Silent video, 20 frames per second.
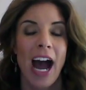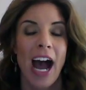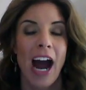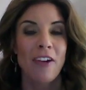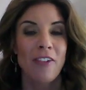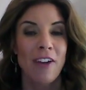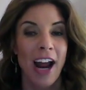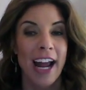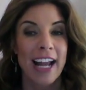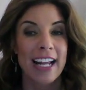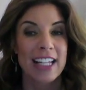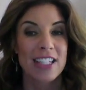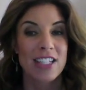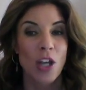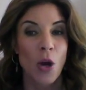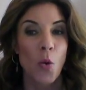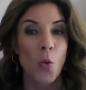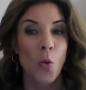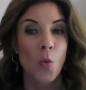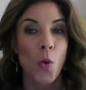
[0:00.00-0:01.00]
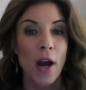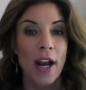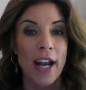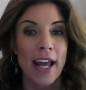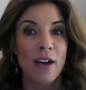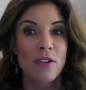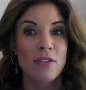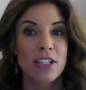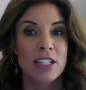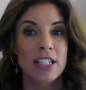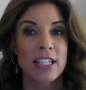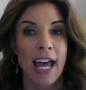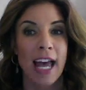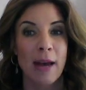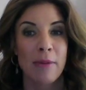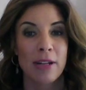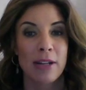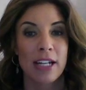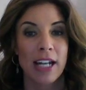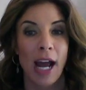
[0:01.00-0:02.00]
All right, so what else is
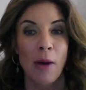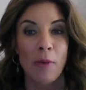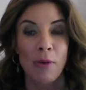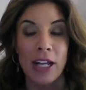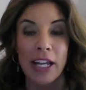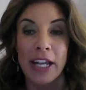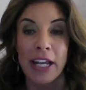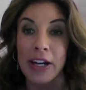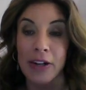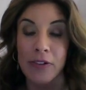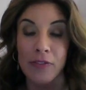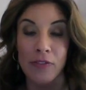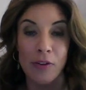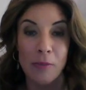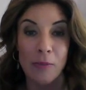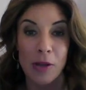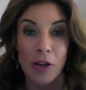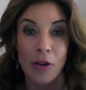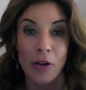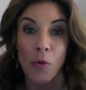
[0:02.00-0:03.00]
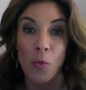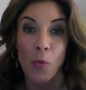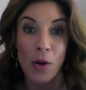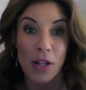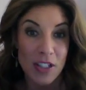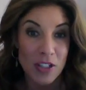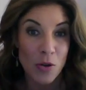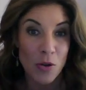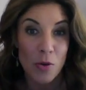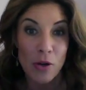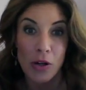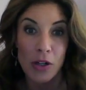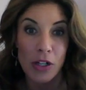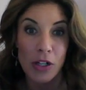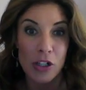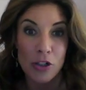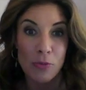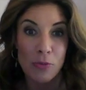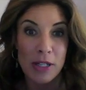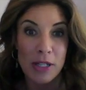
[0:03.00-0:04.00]
happening? I want to hear from you. What's going on
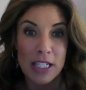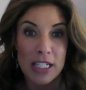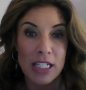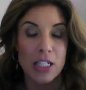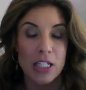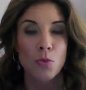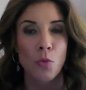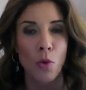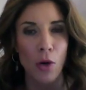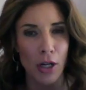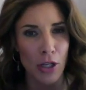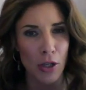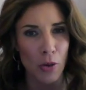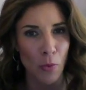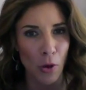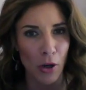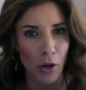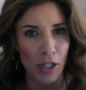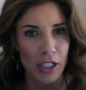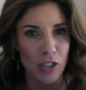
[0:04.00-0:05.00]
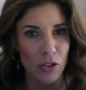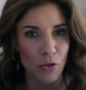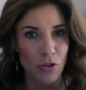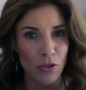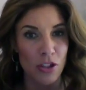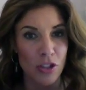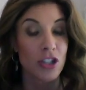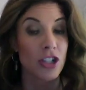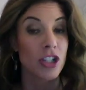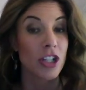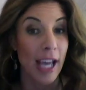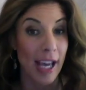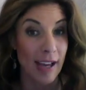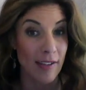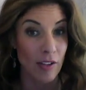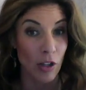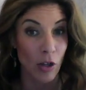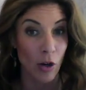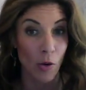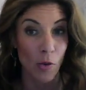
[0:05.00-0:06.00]
in your business? What are you working towards? Do you
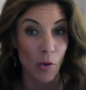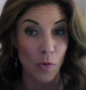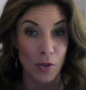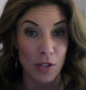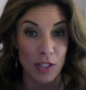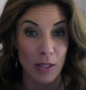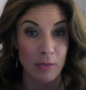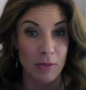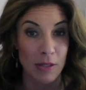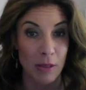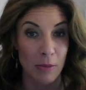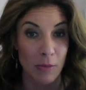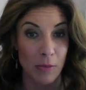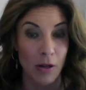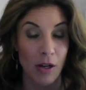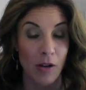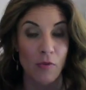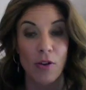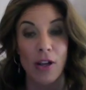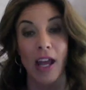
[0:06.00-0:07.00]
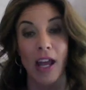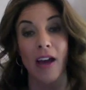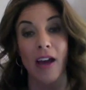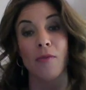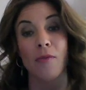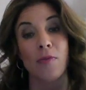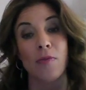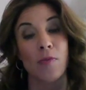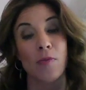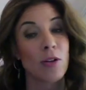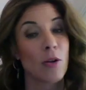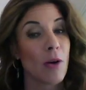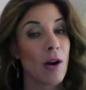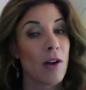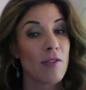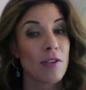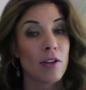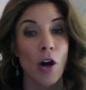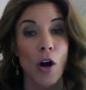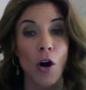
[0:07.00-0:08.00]
have a goal for September? If we don't
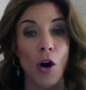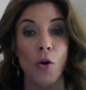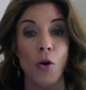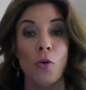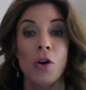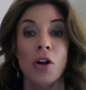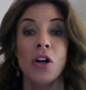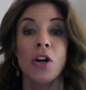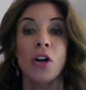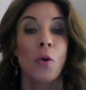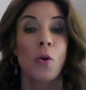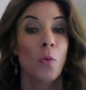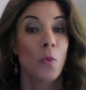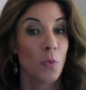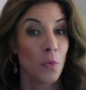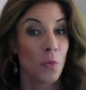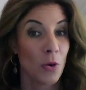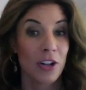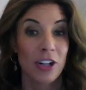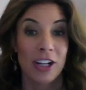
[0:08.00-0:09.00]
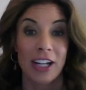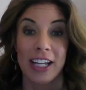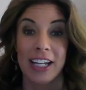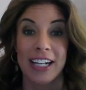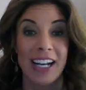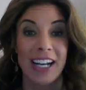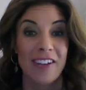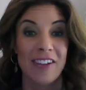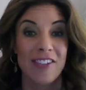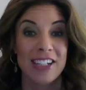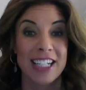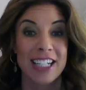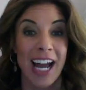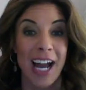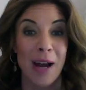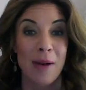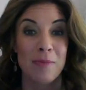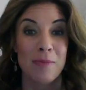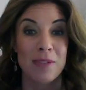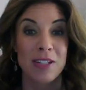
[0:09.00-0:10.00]
have a goal, we're going to hit it every
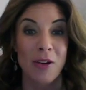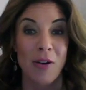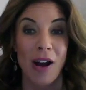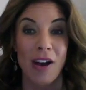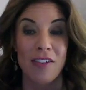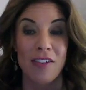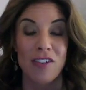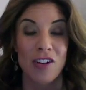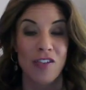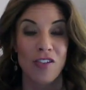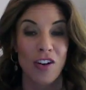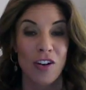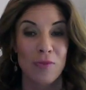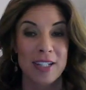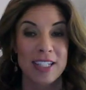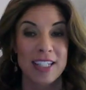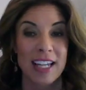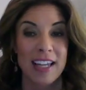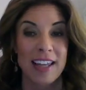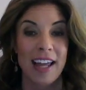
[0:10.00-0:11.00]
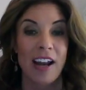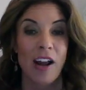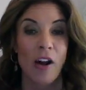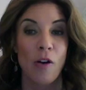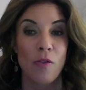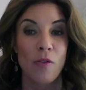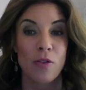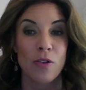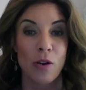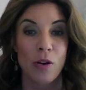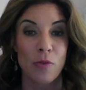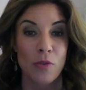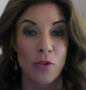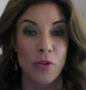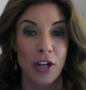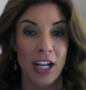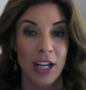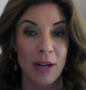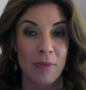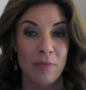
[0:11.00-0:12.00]
time. So you've heard me say that over and over
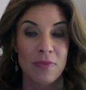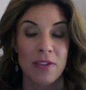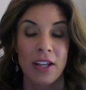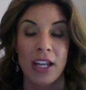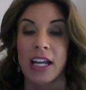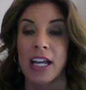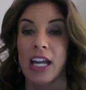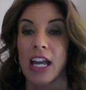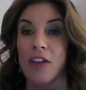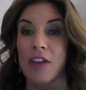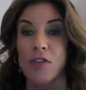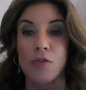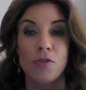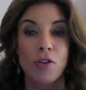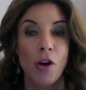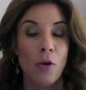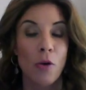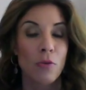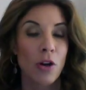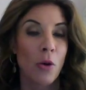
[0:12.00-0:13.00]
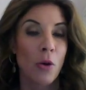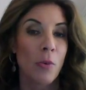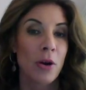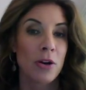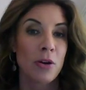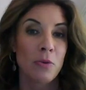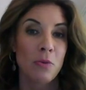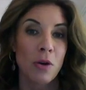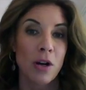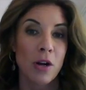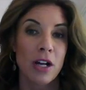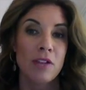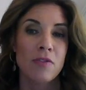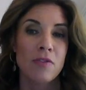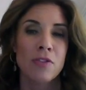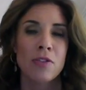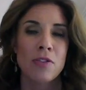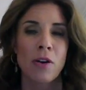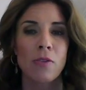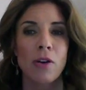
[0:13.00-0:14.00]
again. If you don't know where to run, if
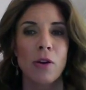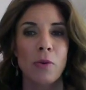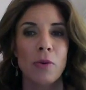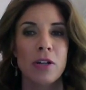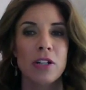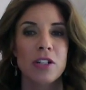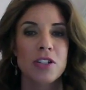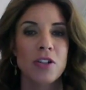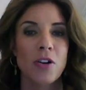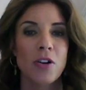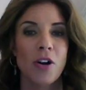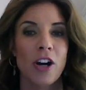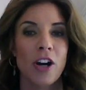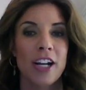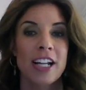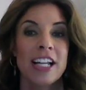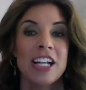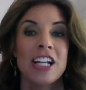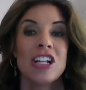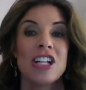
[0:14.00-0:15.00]
you don't know where to start